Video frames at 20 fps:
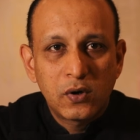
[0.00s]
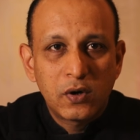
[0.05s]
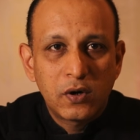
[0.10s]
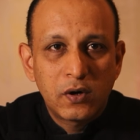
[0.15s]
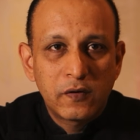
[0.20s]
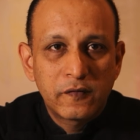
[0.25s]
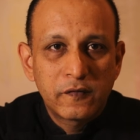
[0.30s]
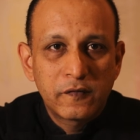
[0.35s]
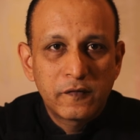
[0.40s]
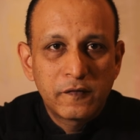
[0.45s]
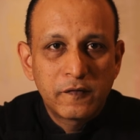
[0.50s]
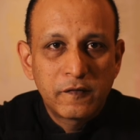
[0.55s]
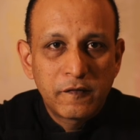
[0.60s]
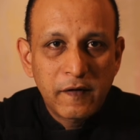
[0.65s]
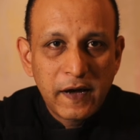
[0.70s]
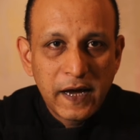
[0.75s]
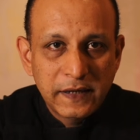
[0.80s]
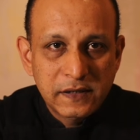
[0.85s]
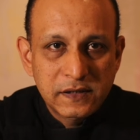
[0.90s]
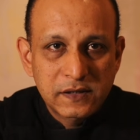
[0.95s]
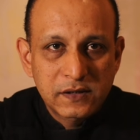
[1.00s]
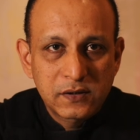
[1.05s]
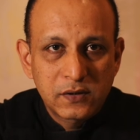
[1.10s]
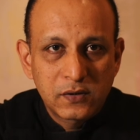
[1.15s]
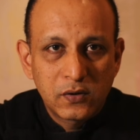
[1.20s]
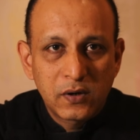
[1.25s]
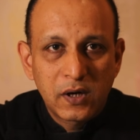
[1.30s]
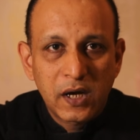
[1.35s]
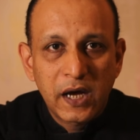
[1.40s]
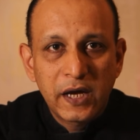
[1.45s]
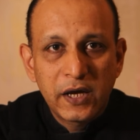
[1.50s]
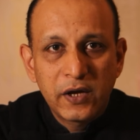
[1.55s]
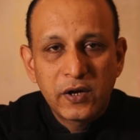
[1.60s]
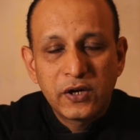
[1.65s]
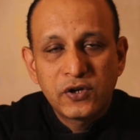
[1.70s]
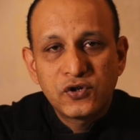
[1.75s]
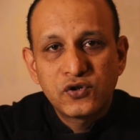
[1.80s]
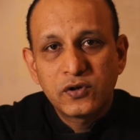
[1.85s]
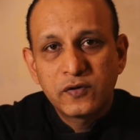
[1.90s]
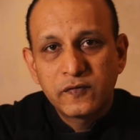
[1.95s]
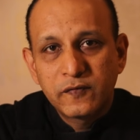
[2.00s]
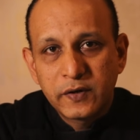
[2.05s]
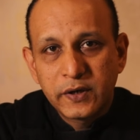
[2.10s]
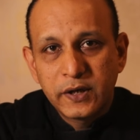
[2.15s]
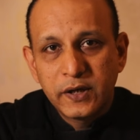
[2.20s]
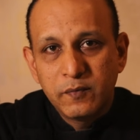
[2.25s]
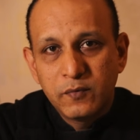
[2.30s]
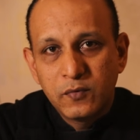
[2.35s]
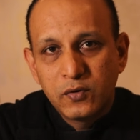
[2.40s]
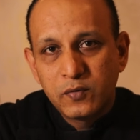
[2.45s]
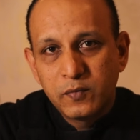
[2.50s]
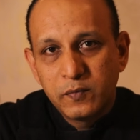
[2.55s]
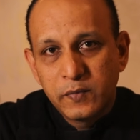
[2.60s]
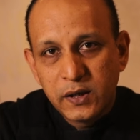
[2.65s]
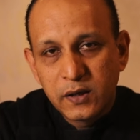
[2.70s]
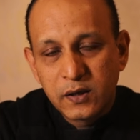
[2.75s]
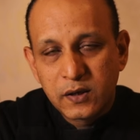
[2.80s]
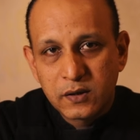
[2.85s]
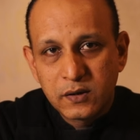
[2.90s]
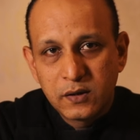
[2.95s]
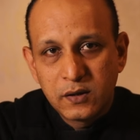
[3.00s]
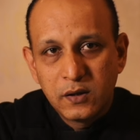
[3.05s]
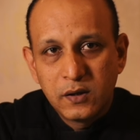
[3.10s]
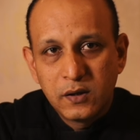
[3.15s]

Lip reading: of fats or higher ratio of cream to milk.